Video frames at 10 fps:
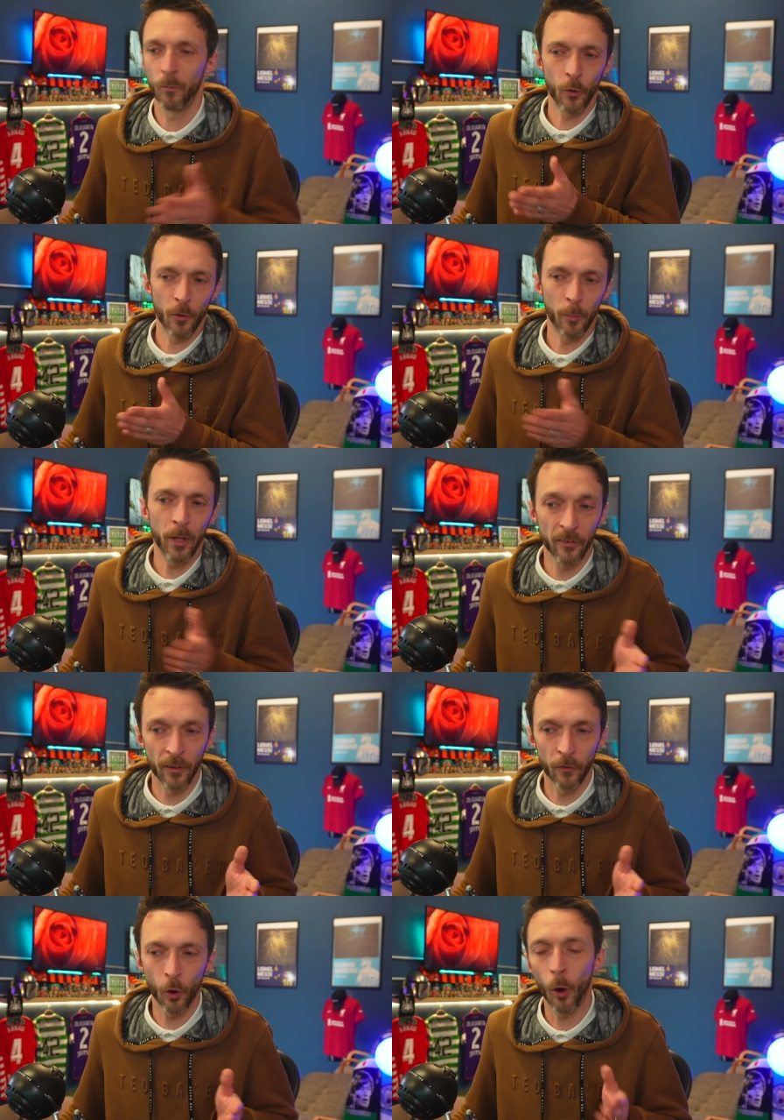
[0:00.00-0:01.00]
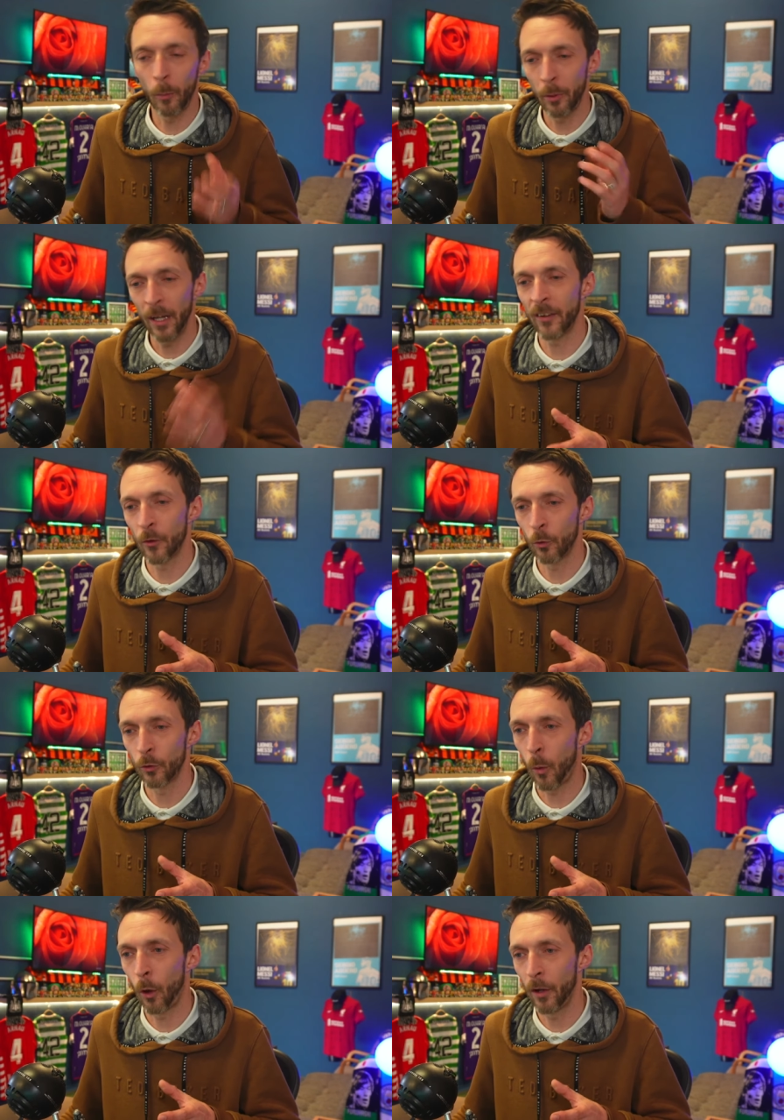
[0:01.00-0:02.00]
you know, the players they've got, play to their
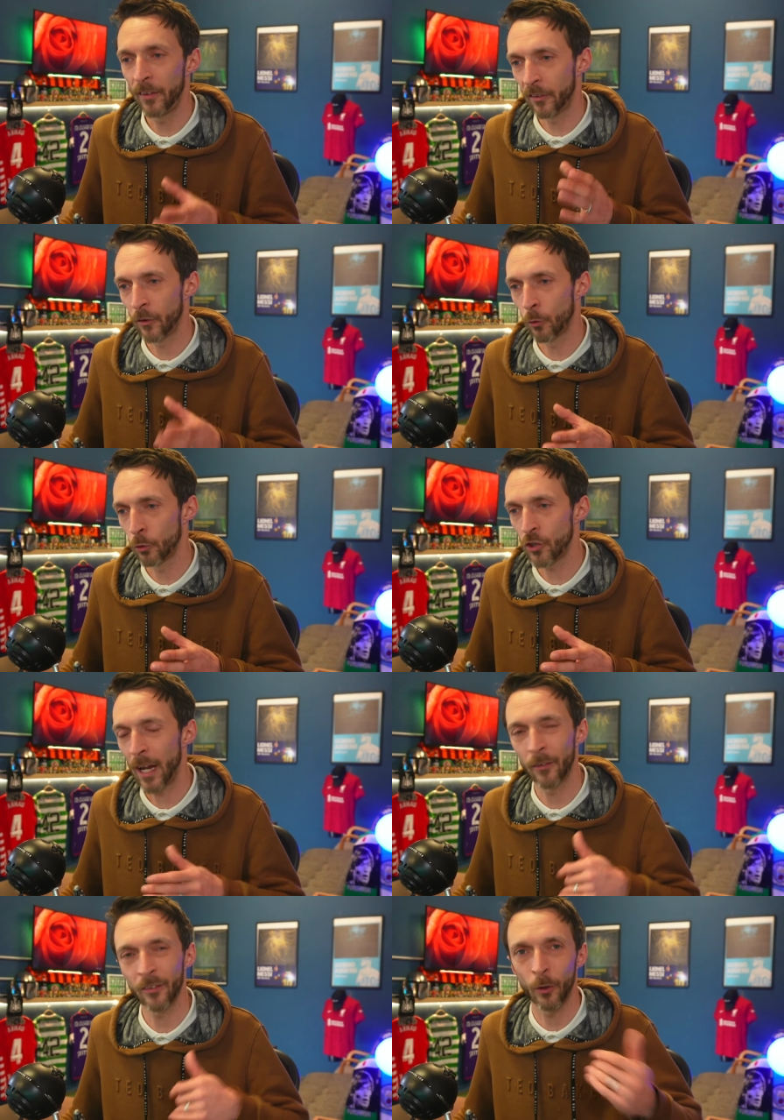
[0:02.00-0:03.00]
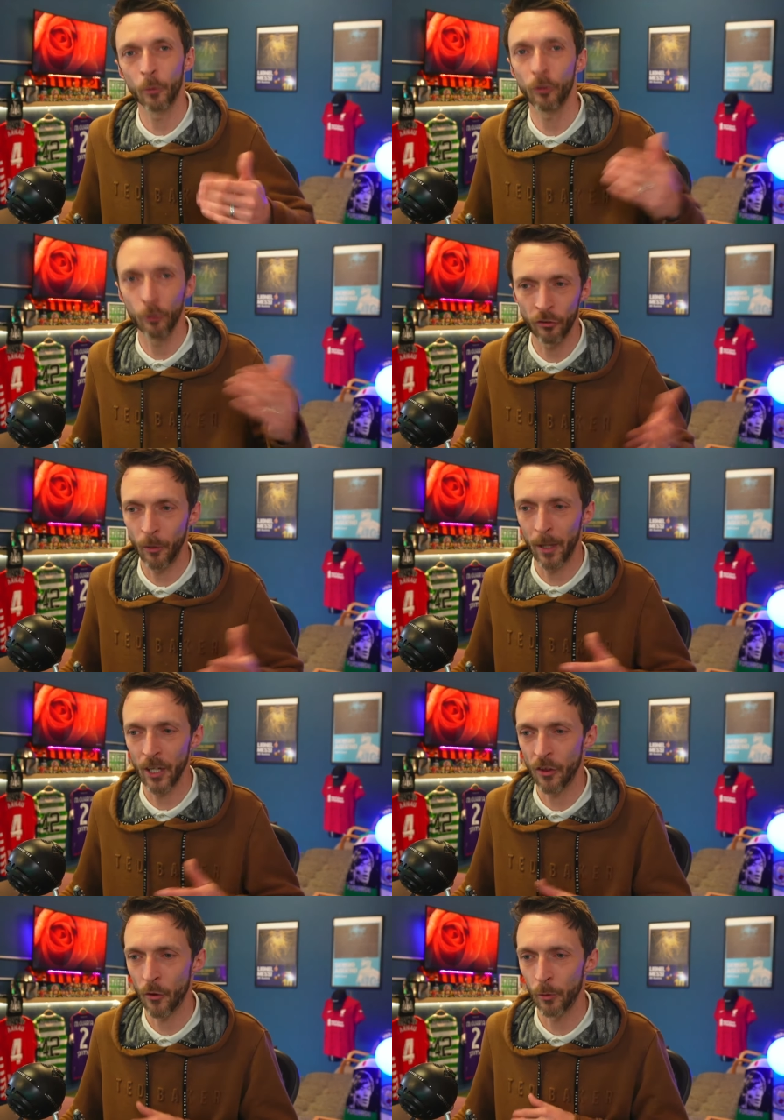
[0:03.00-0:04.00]
own qualities and their own strengths, and also use the
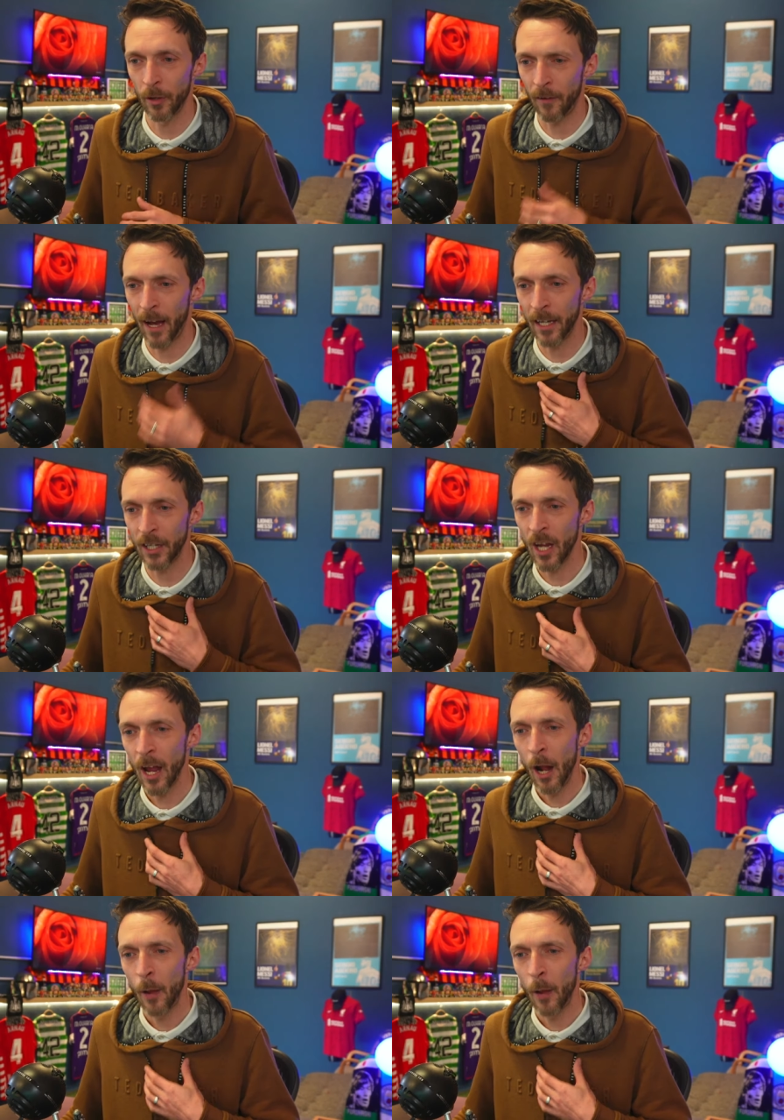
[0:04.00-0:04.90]
pitch to their own advantage.